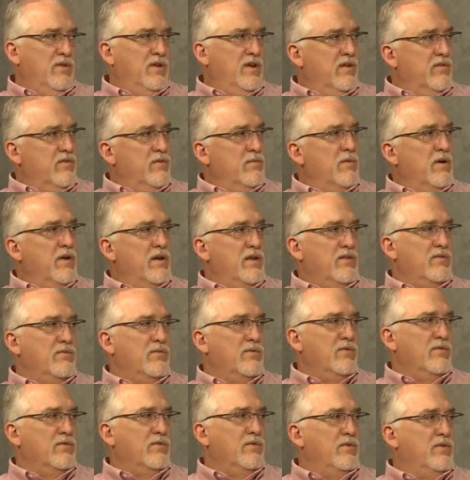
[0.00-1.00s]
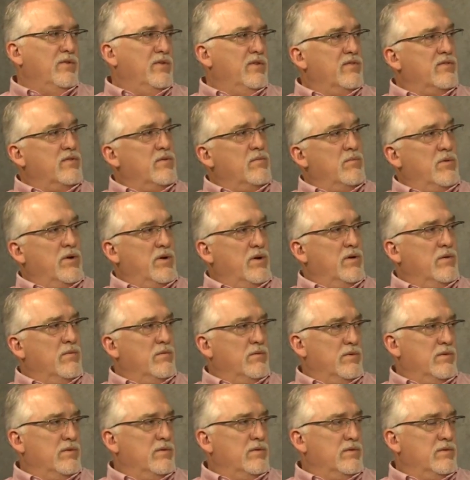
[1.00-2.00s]
that everybody's result is
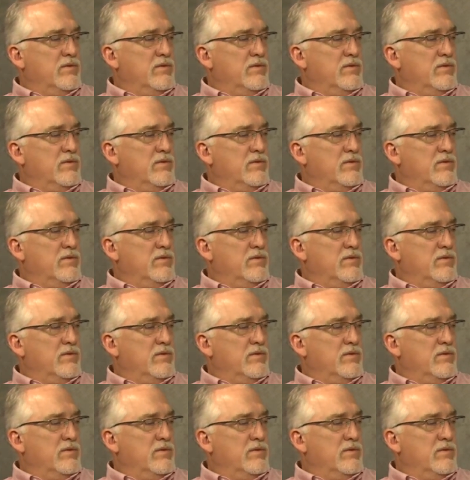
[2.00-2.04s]
comparable.